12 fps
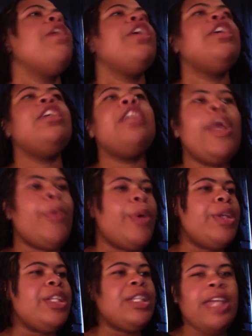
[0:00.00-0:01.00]
He ain't
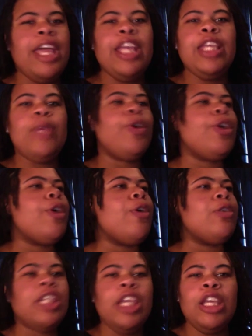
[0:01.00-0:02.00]
want to stay. He want to
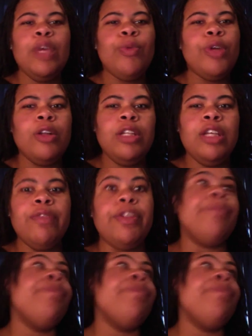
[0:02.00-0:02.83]
go kick it with Olivia.